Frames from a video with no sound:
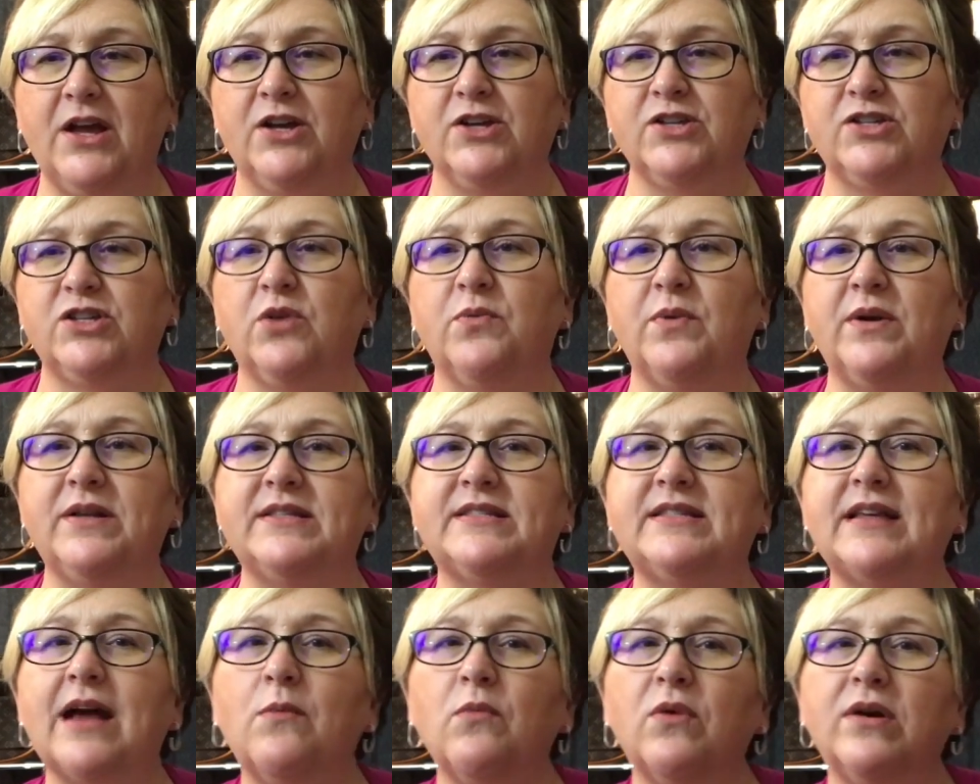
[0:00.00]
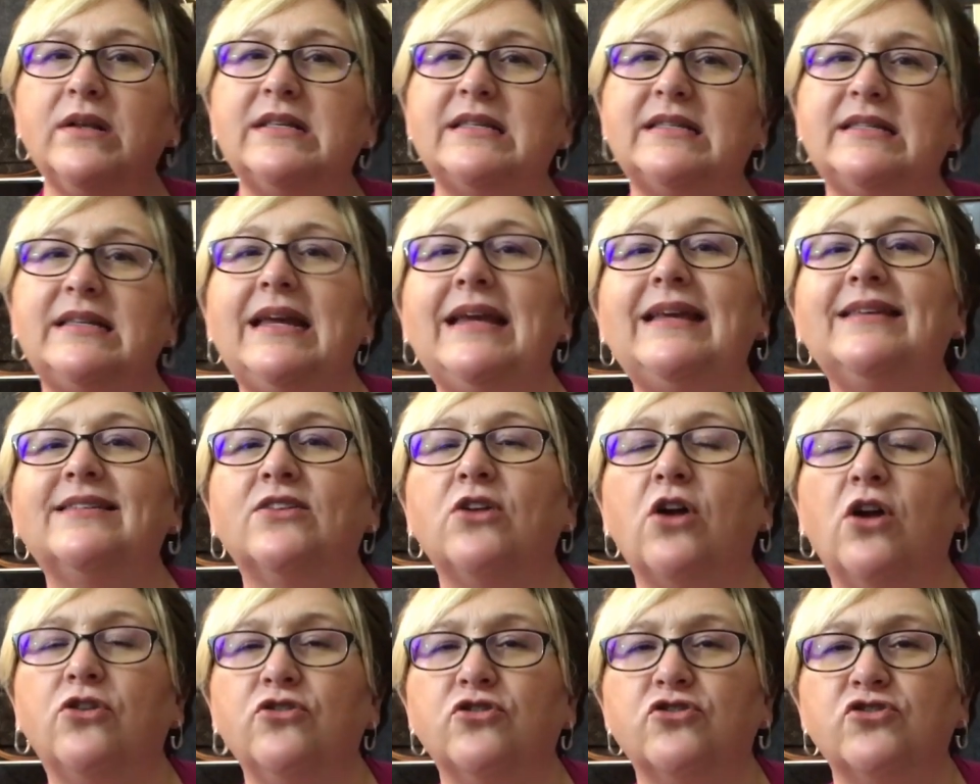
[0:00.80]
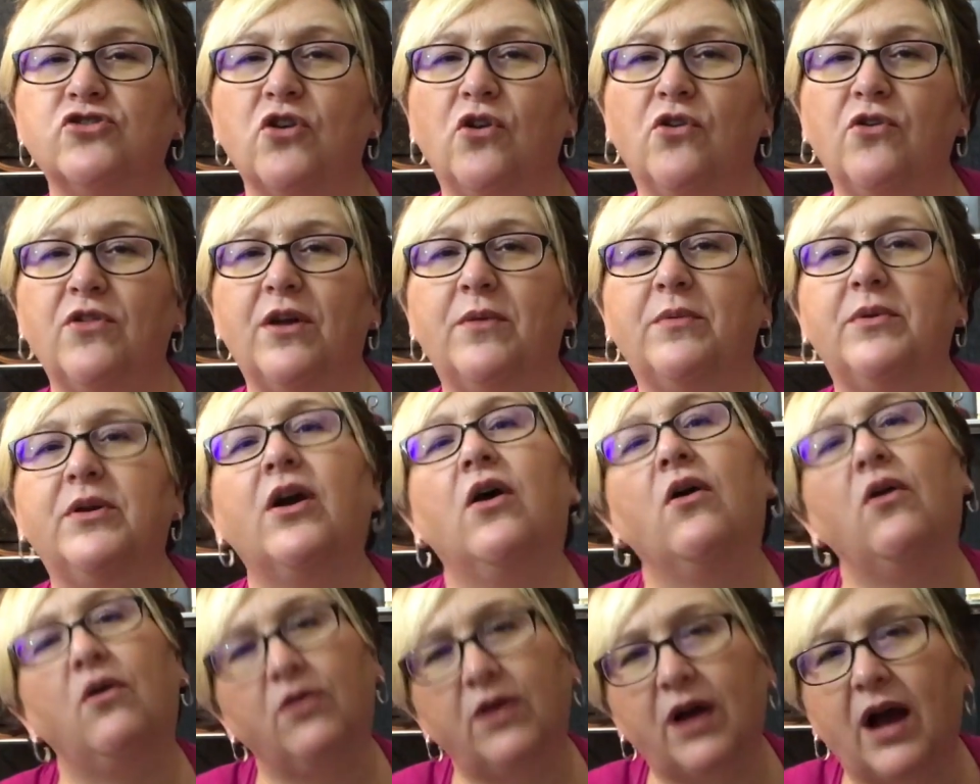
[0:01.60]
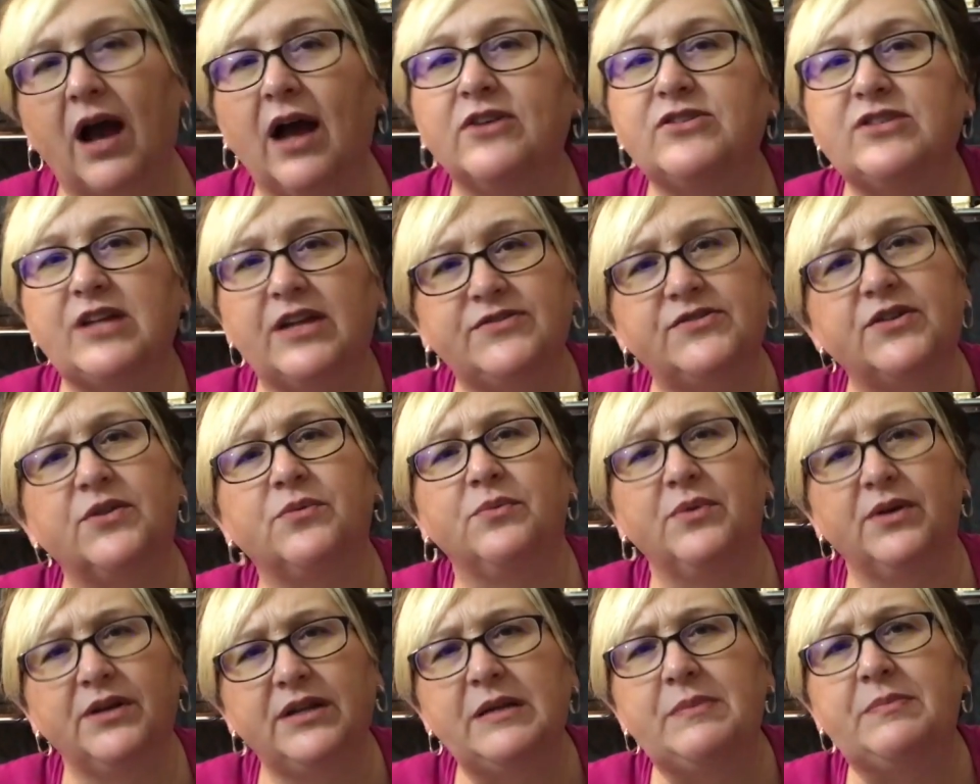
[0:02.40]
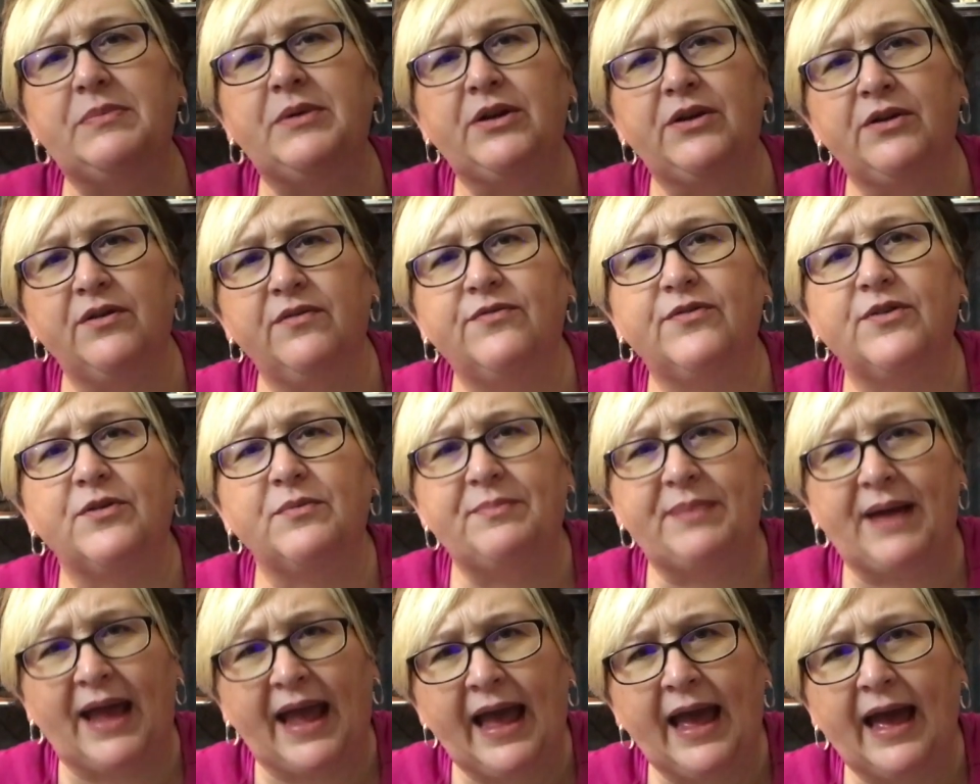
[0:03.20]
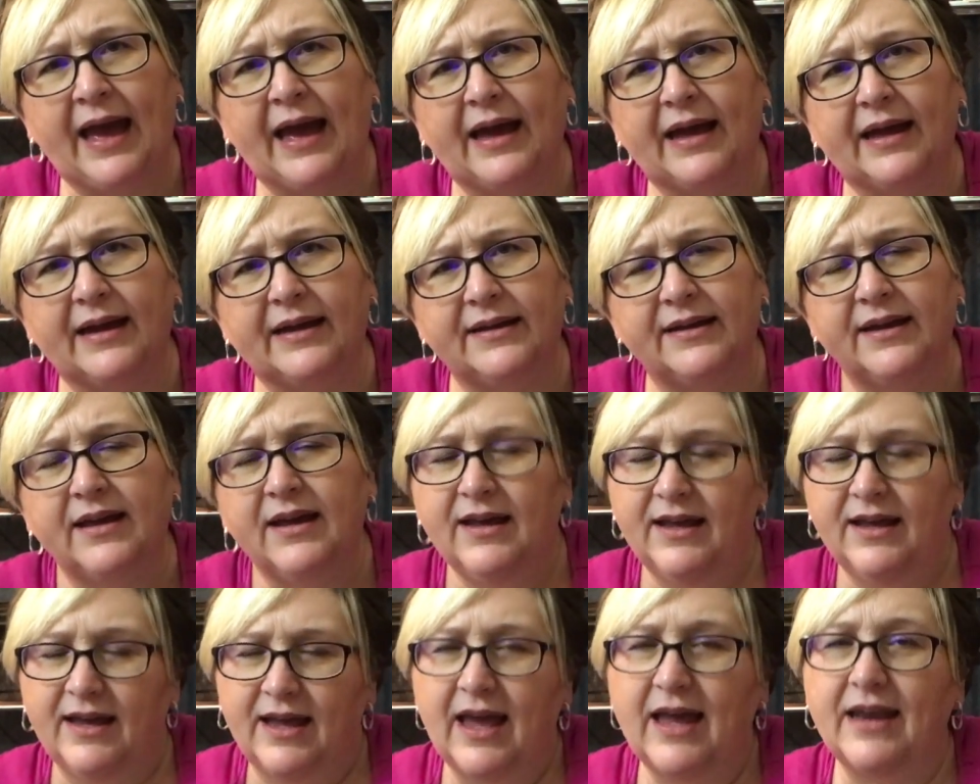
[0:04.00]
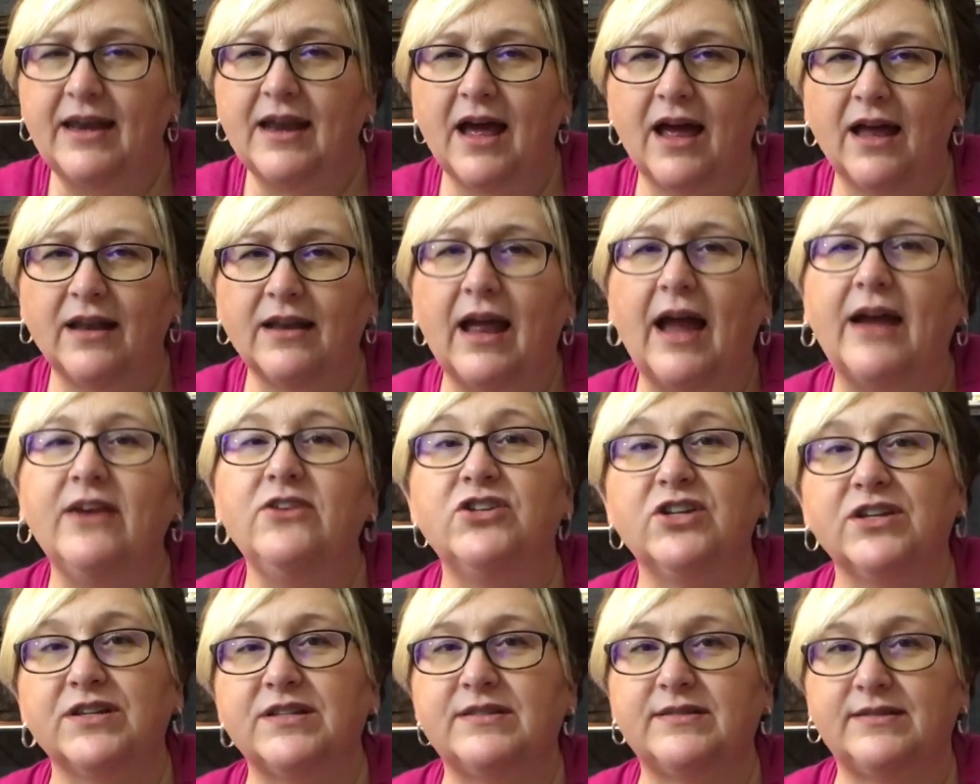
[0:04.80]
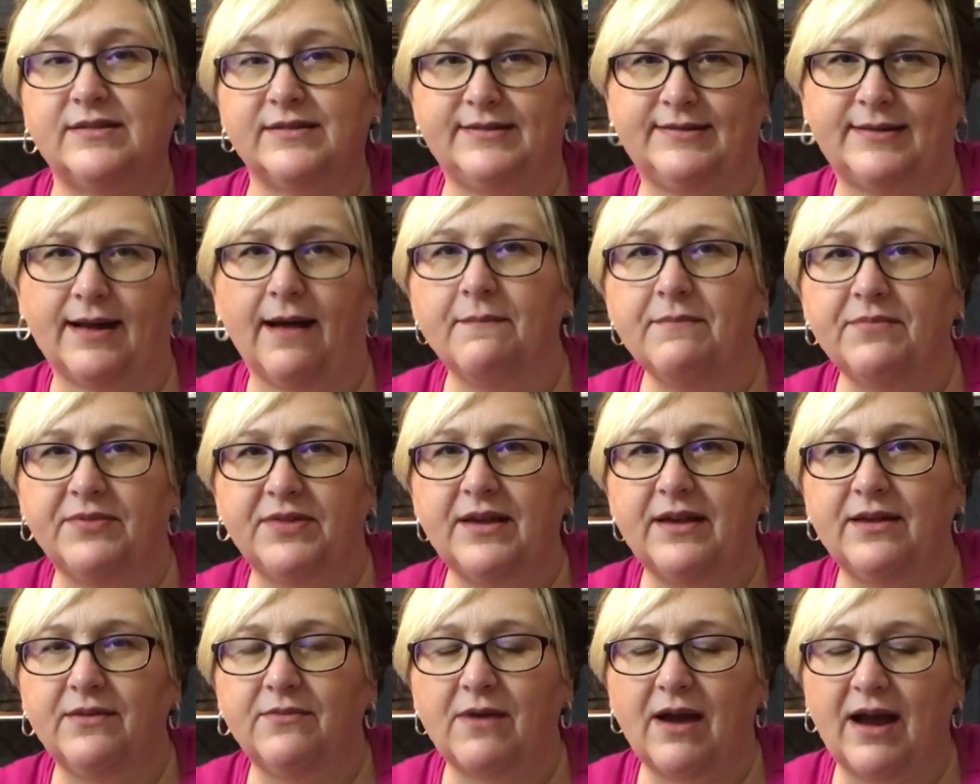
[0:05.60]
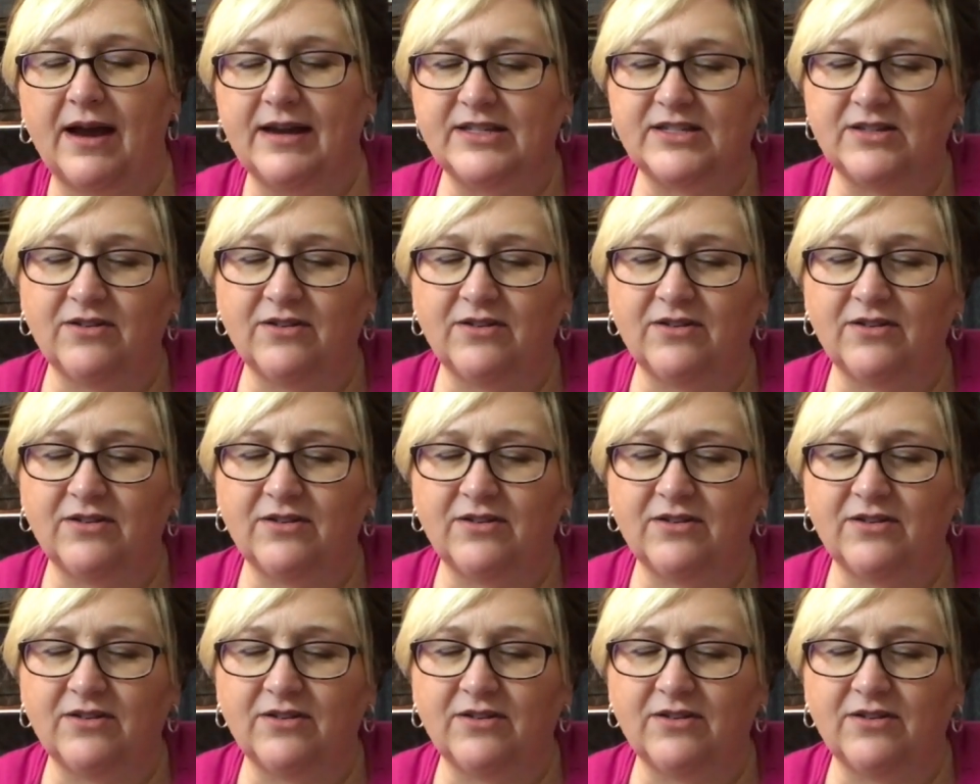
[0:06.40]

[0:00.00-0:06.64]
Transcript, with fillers: so when someone sees it on your shoulder, they would go, oh gosh, that's a really beautiful bag and not like just something, right?